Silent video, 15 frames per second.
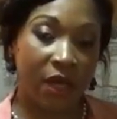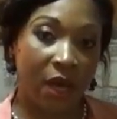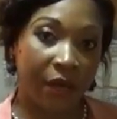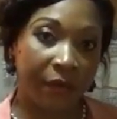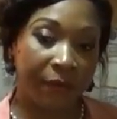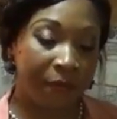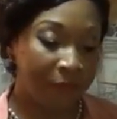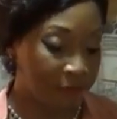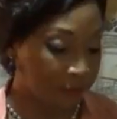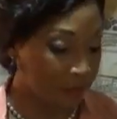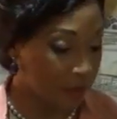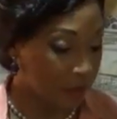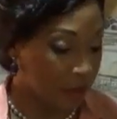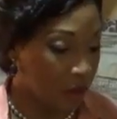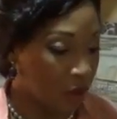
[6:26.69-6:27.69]
time.
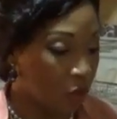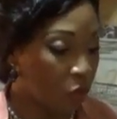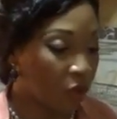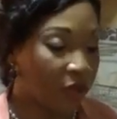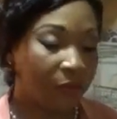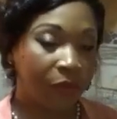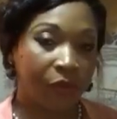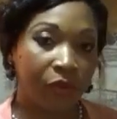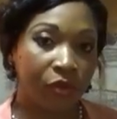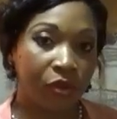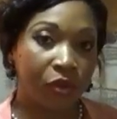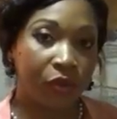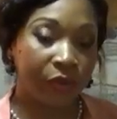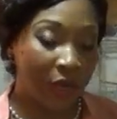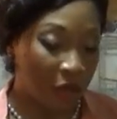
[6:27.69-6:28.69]
What I'm going to
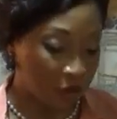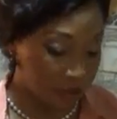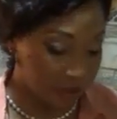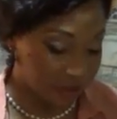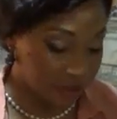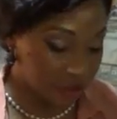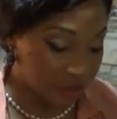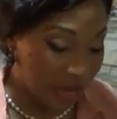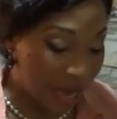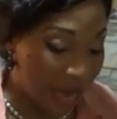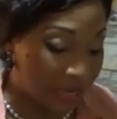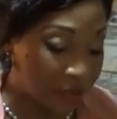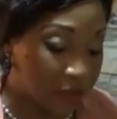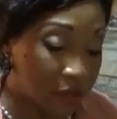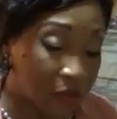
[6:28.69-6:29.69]
do now is to
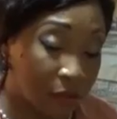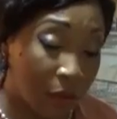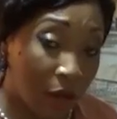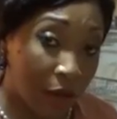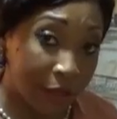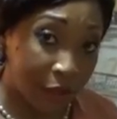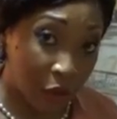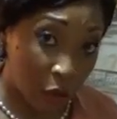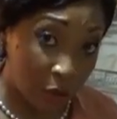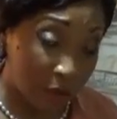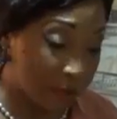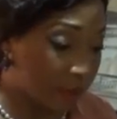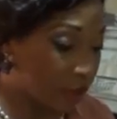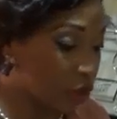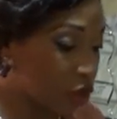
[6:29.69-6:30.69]
add my
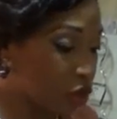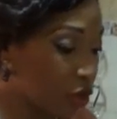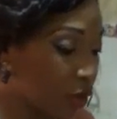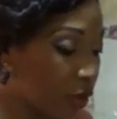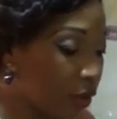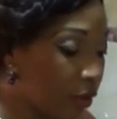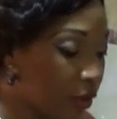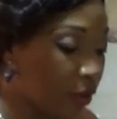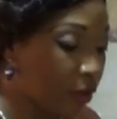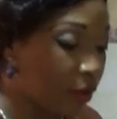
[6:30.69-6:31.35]
cola mixture.